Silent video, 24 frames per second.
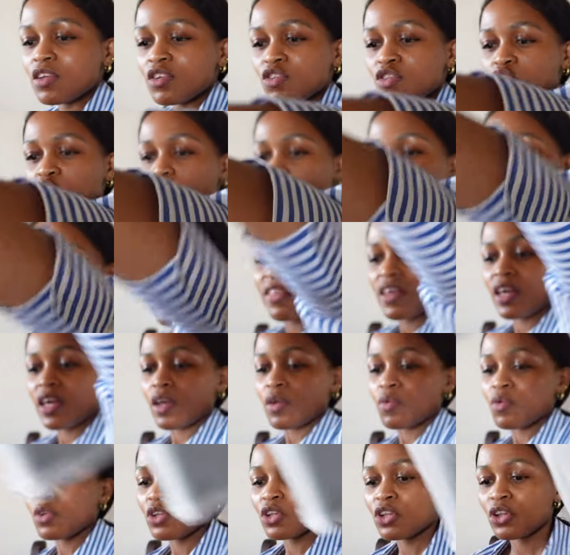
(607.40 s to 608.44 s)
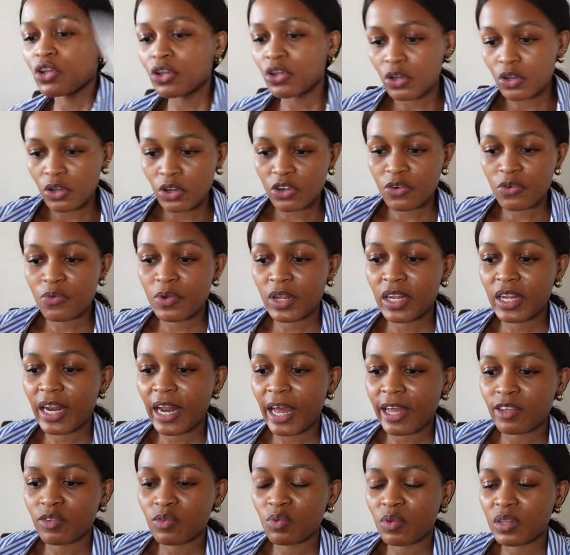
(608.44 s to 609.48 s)
so I think it'll look really
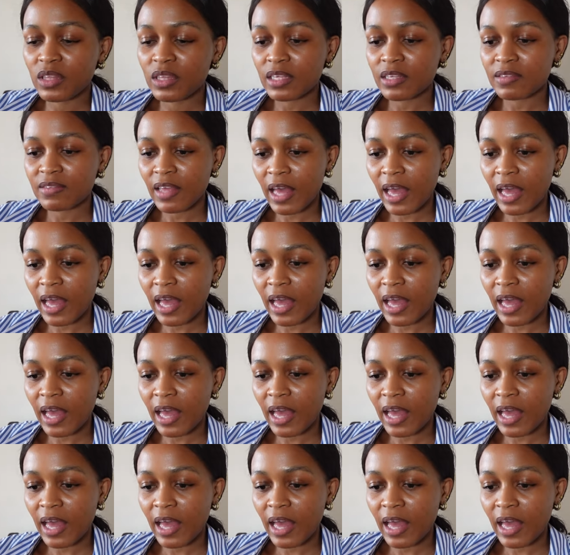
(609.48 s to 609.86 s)
nice with this